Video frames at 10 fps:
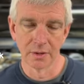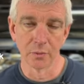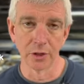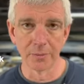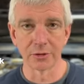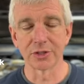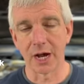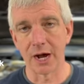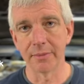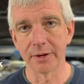One of the most
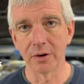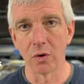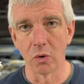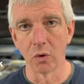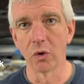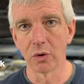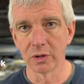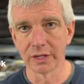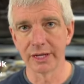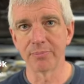common oil
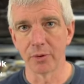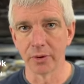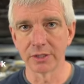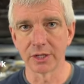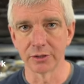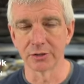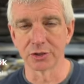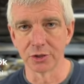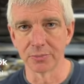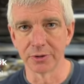leak points on your
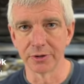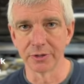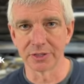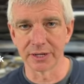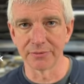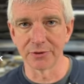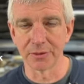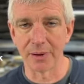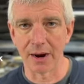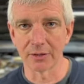Super Duty seven three
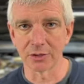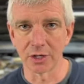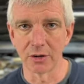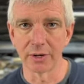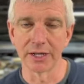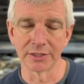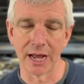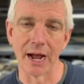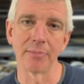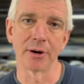Powerstroke is the
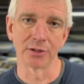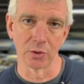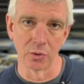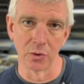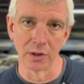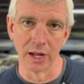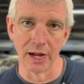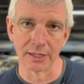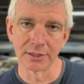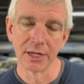high pressure oil
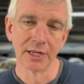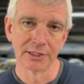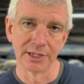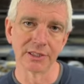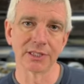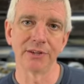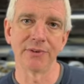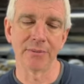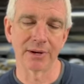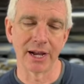lines. C N C
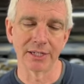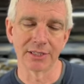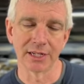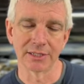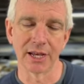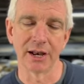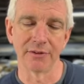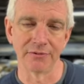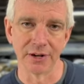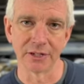Fabrication has got
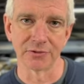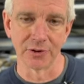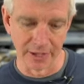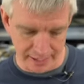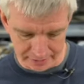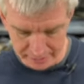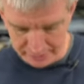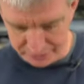a fix for that.